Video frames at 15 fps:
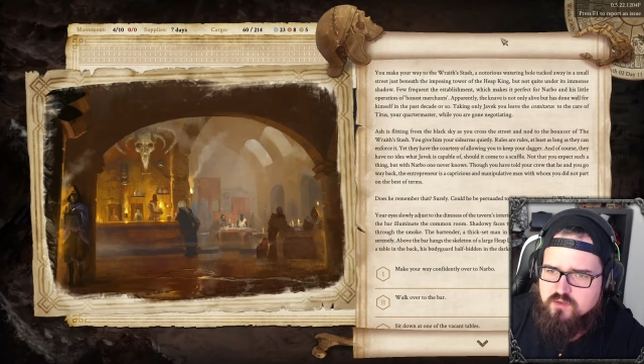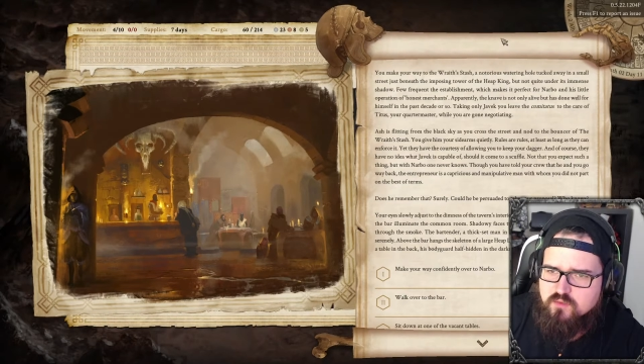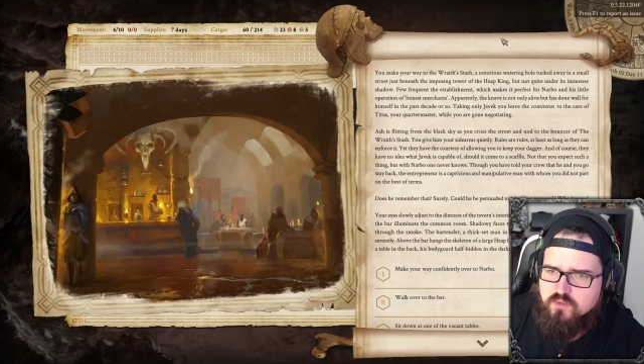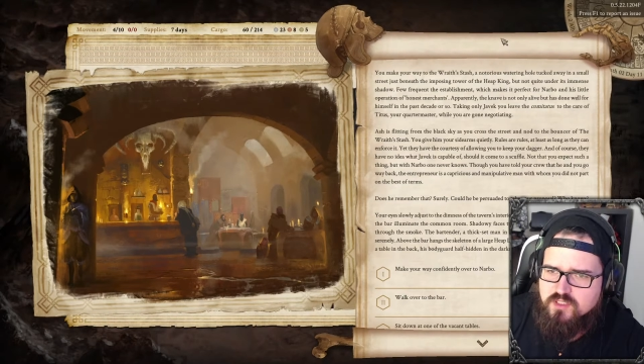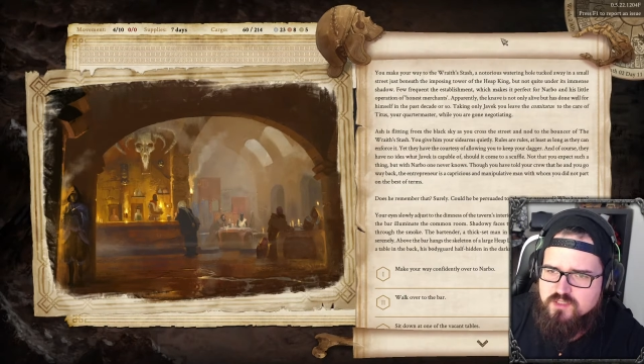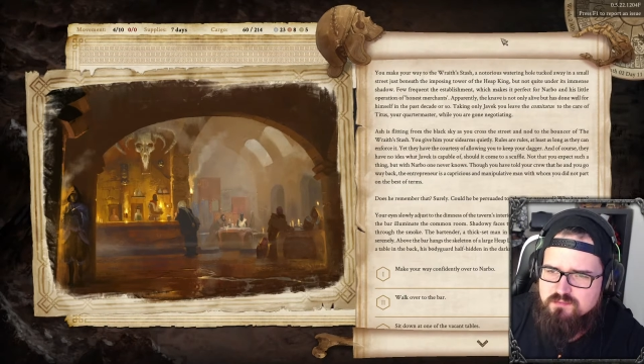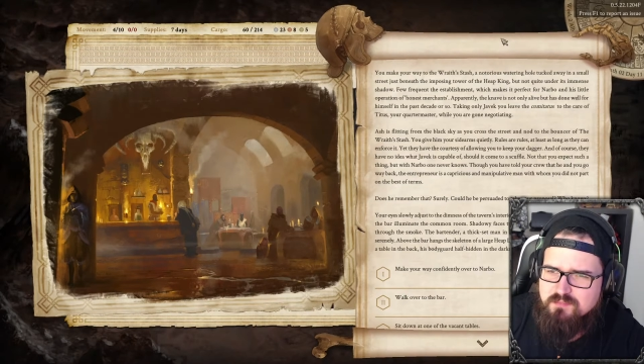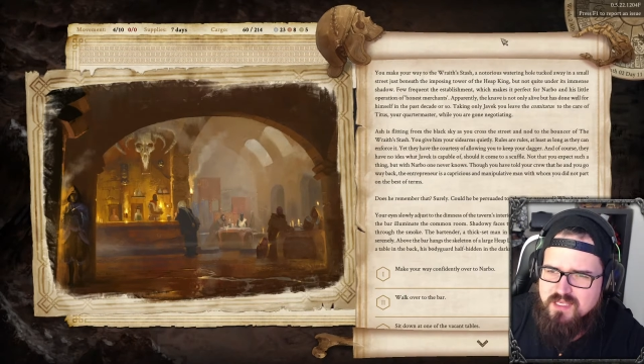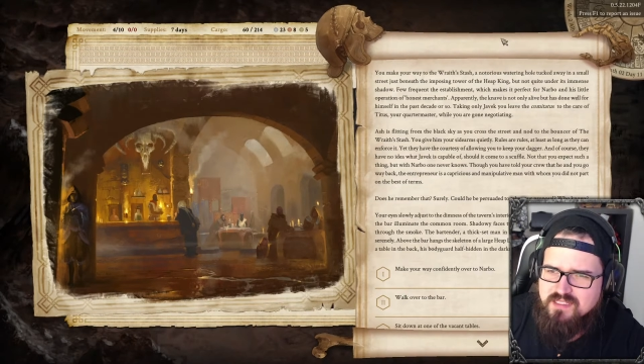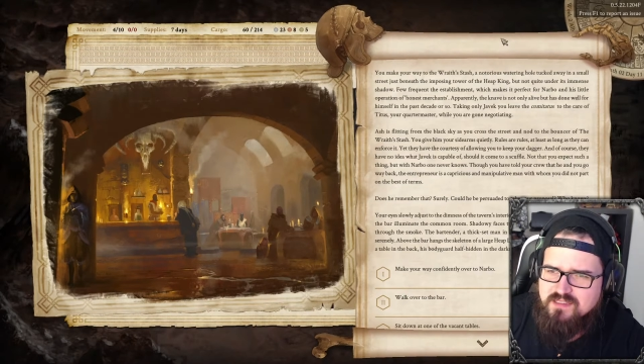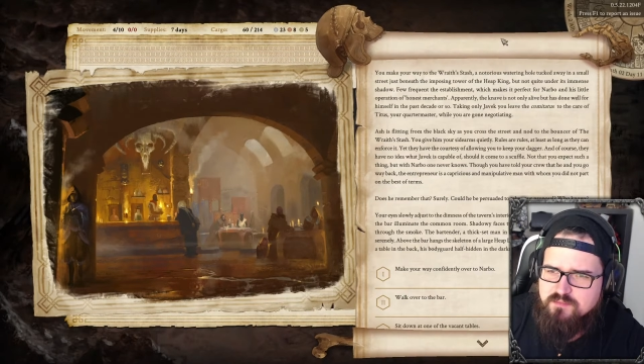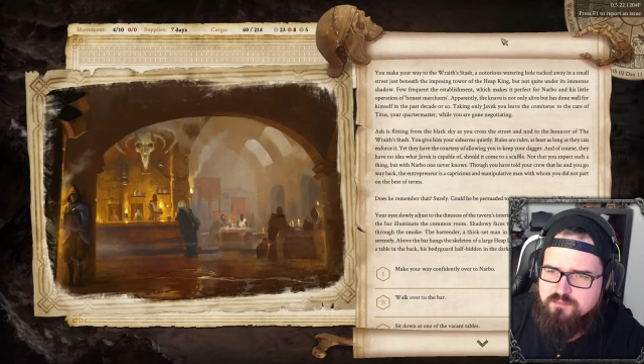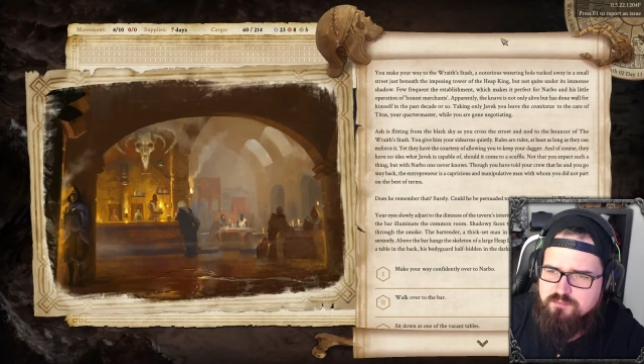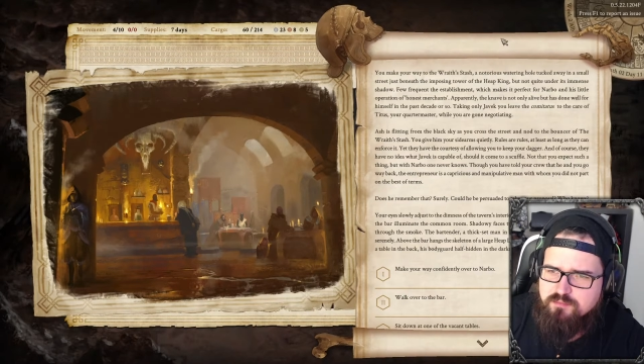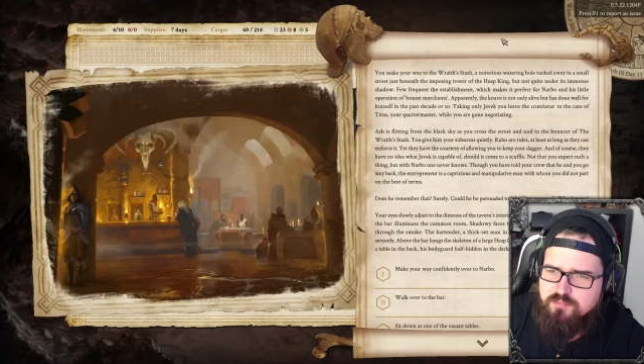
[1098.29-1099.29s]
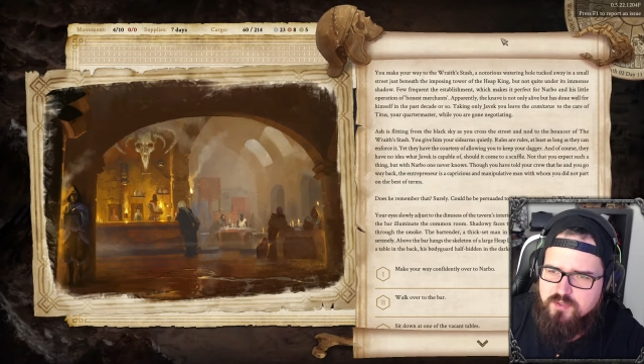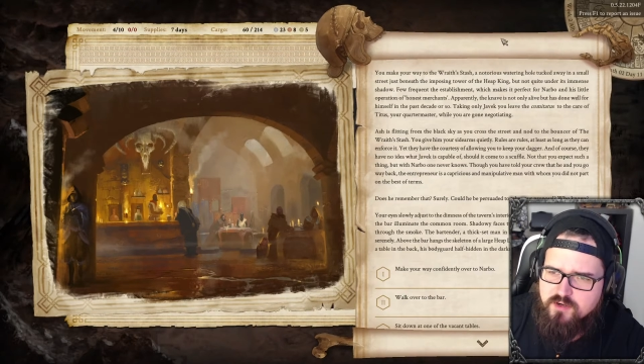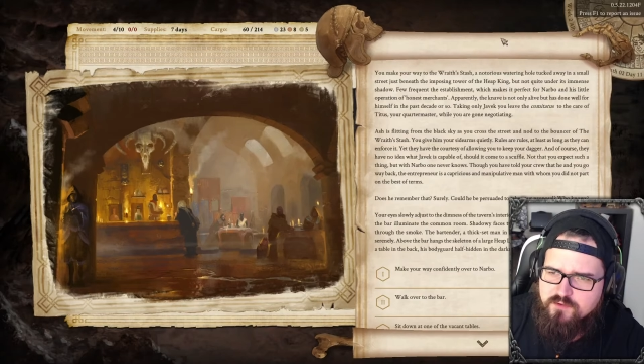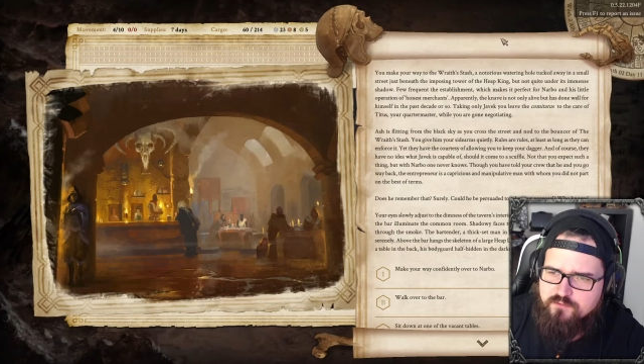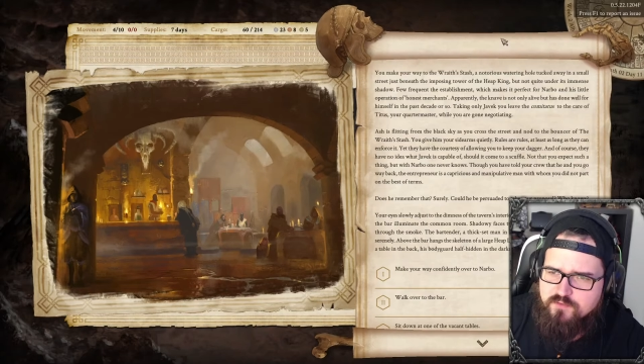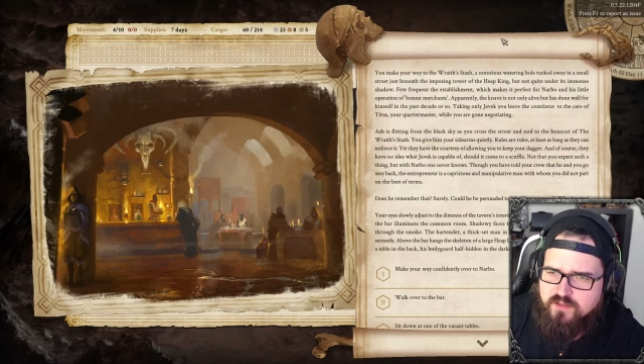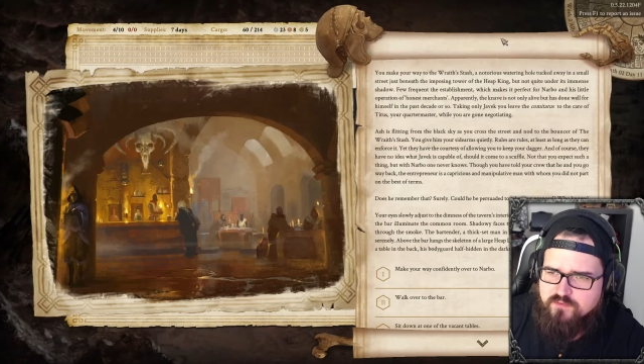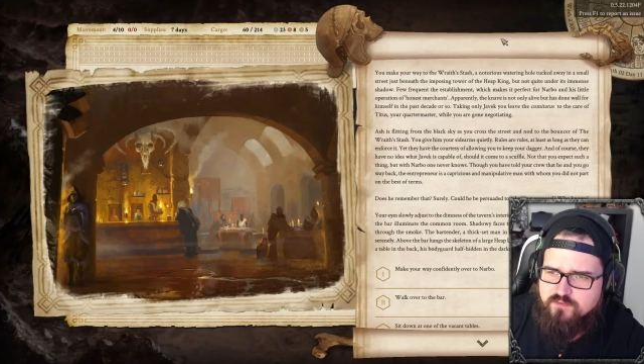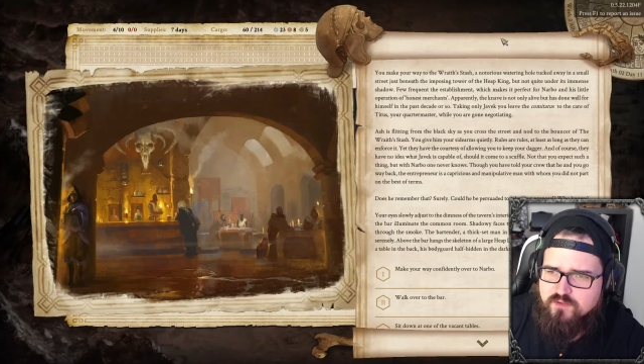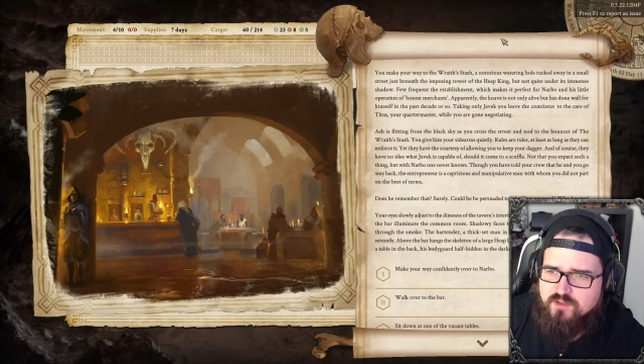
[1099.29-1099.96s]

which makes perfect for